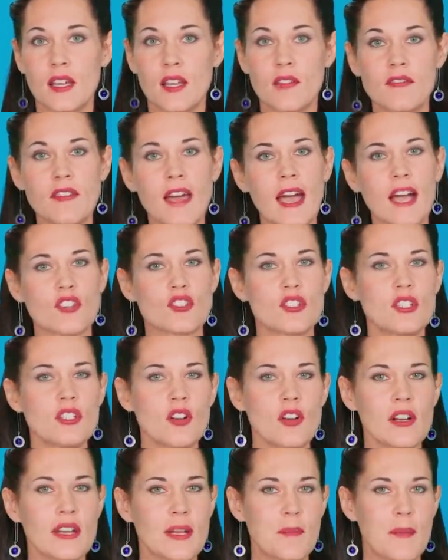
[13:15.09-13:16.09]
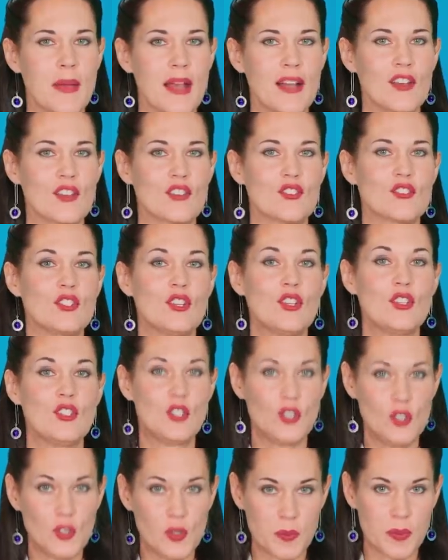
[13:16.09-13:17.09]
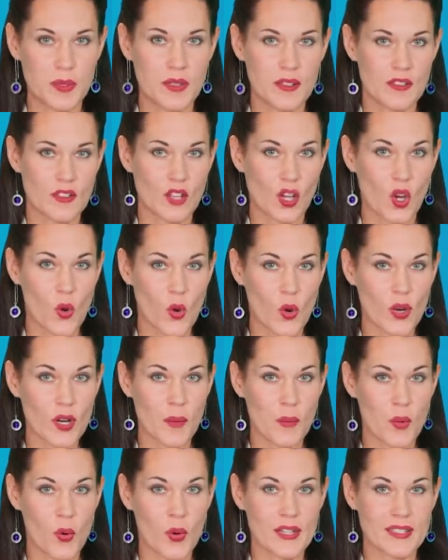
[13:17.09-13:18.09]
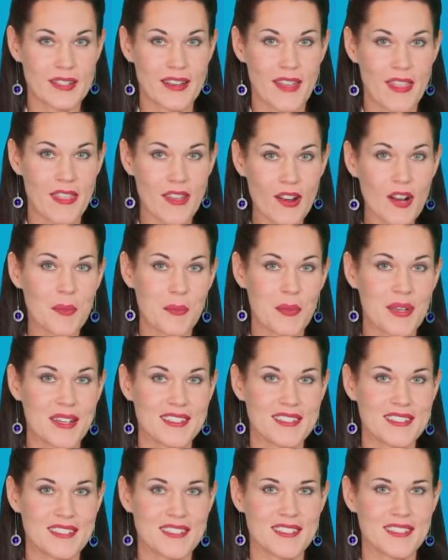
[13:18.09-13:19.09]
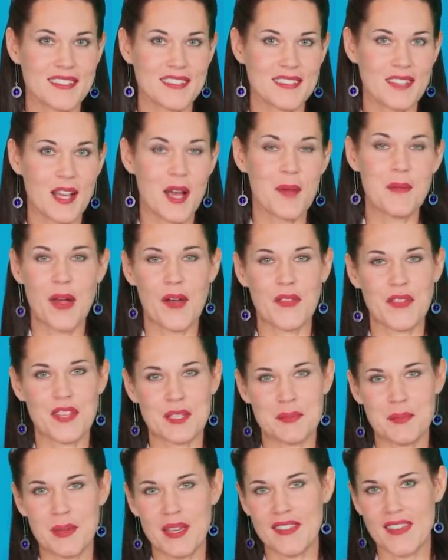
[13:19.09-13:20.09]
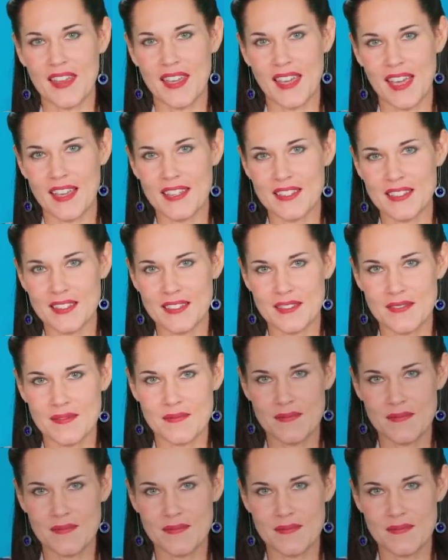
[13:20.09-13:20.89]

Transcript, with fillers: In fact, she's already managed to dupe the court appointed therapist about this being the case.